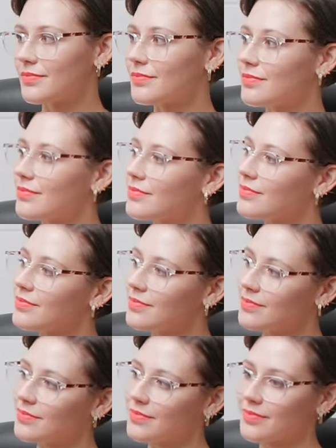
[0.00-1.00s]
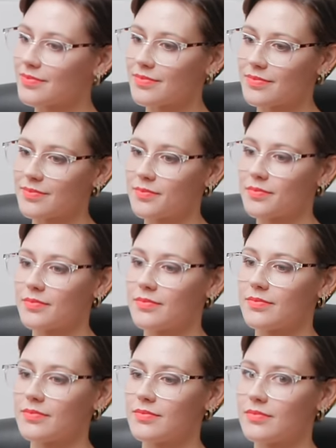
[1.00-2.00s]

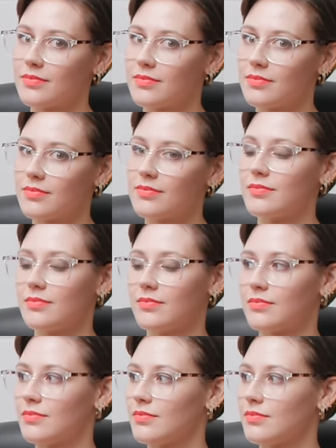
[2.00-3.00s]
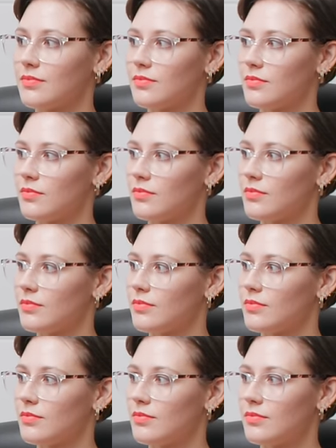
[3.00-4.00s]

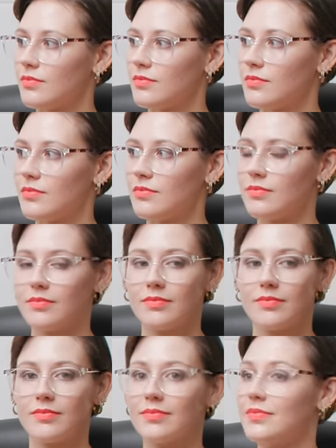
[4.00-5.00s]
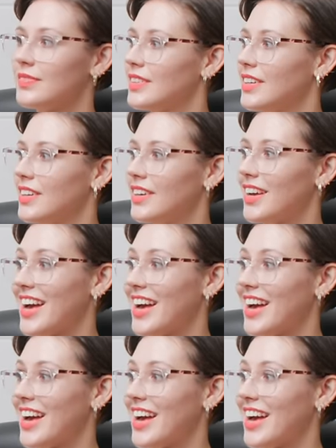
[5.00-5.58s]
The person shown says nothing.